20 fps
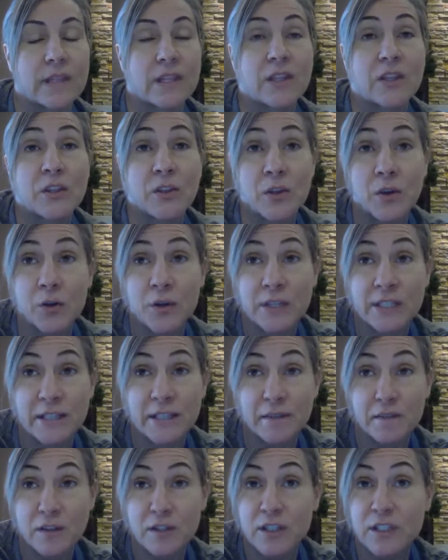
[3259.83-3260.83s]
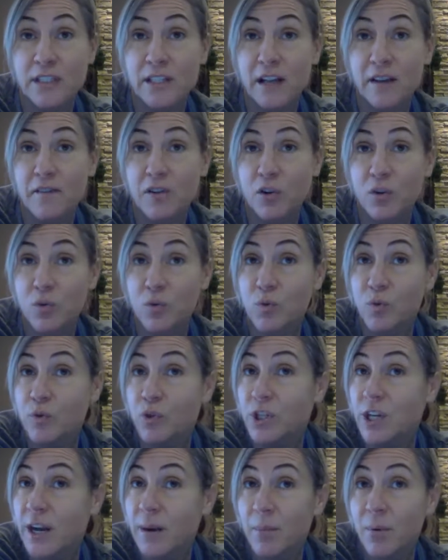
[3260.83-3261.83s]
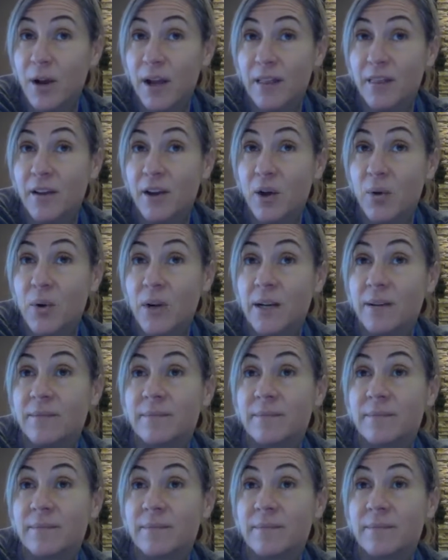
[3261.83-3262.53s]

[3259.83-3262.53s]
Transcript: Notice if you still have your ujjayi breath going.